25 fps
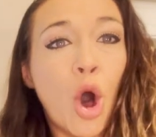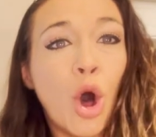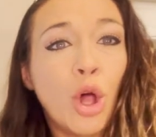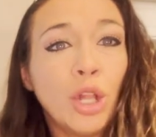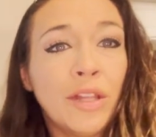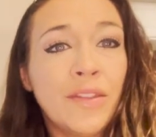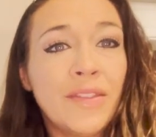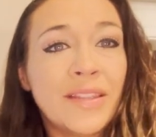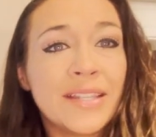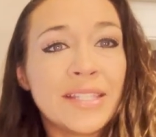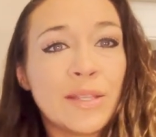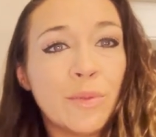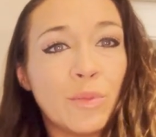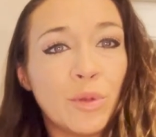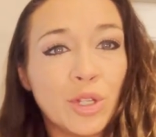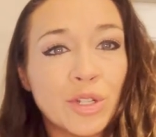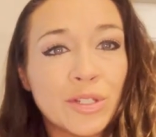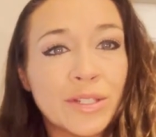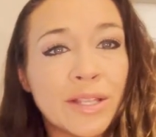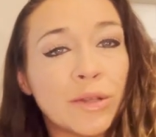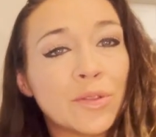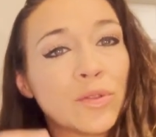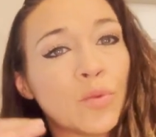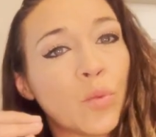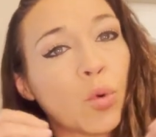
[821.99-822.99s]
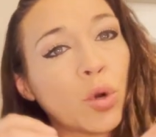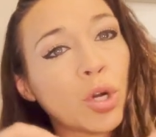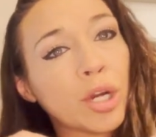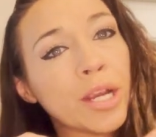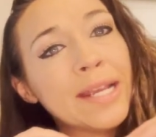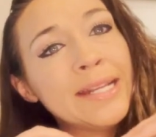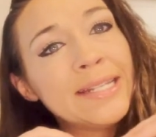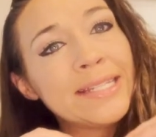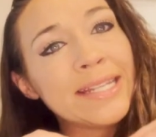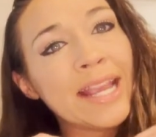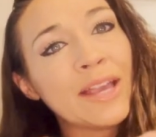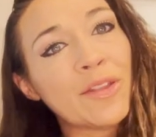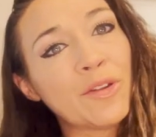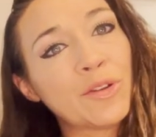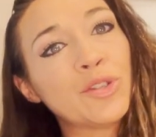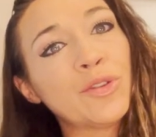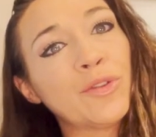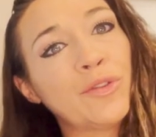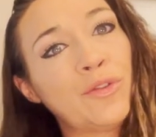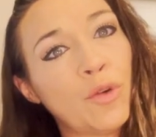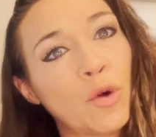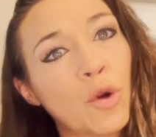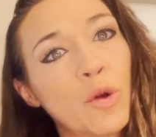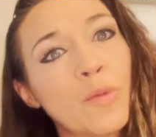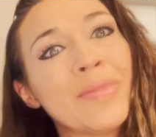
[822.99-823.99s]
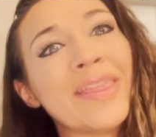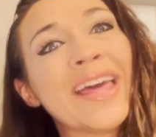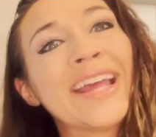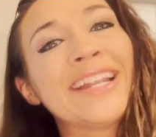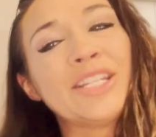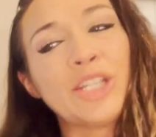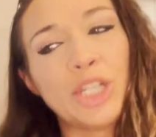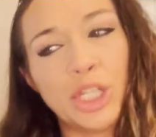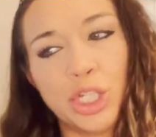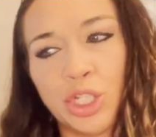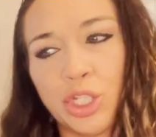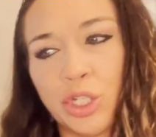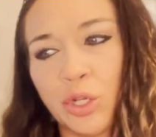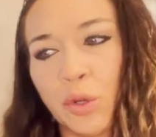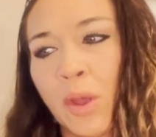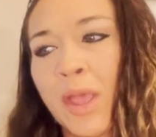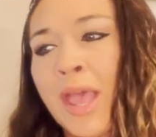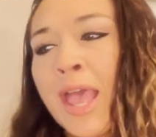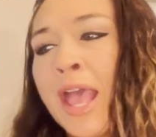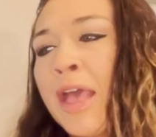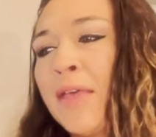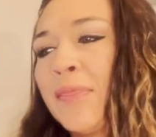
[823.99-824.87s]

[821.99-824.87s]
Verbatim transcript: All of the similar cells working together to form that tissue.